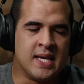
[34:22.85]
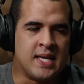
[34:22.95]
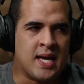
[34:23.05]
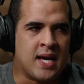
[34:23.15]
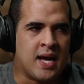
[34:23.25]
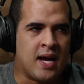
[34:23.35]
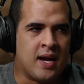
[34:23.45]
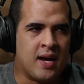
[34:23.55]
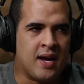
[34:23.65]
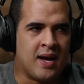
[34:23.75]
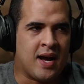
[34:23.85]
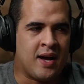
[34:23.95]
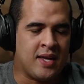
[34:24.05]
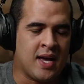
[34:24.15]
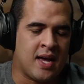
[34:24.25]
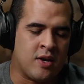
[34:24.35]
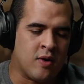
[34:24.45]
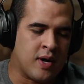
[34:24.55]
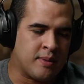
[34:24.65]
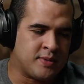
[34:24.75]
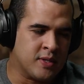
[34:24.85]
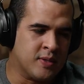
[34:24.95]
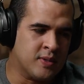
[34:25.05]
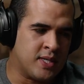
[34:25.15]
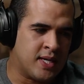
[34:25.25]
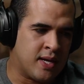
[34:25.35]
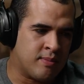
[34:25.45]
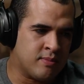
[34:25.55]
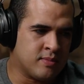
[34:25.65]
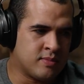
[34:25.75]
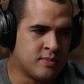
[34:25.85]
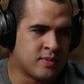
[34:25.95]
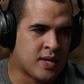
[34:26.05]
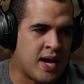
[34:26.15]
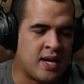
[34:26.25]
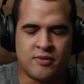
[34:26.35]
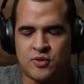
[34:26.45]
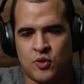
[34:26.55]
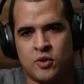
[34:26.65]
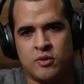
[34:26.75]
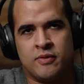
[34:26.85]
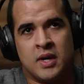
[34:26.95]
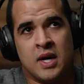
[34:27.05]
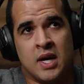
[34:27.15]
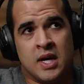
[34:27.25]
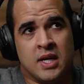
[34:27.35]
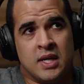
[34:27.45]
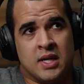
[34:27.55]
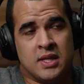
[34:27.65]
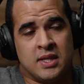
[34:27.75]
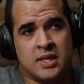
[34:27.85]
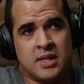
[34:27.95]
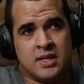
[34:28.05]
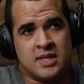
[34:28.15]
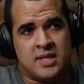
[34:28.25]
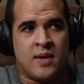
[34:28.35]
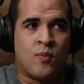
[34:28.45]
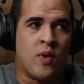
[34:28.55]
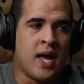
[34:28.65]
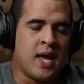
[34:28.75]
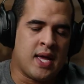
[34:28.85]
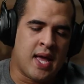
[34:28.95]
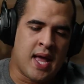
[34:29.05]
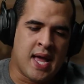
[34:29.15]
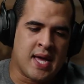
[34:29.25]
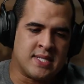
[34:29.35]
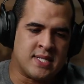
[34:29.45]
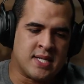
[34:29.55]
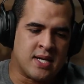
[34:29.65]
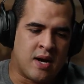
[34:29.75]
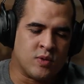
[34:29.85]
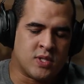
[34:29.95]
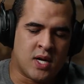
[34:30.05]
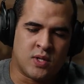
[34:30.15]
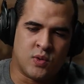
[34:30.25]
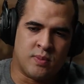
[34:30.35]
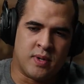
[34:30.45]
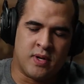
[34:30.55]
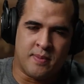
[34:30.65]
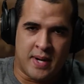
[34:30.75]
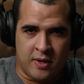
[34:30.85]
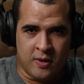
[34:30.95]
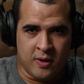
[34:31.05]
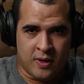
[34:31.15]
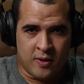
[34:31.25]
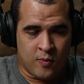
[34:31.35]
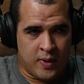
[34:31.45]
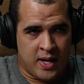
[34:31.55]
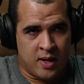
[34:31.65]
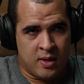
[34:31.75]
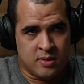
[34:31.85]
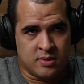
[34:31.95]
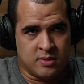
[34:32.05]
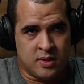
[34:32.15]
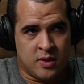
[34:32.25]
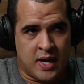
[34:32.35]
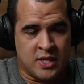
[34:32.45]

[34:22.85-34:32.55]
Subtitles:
yeah, no, absolutely. And I'm kind of sort of the same way. And I was talking to a buddy of mine earlier where, you know, I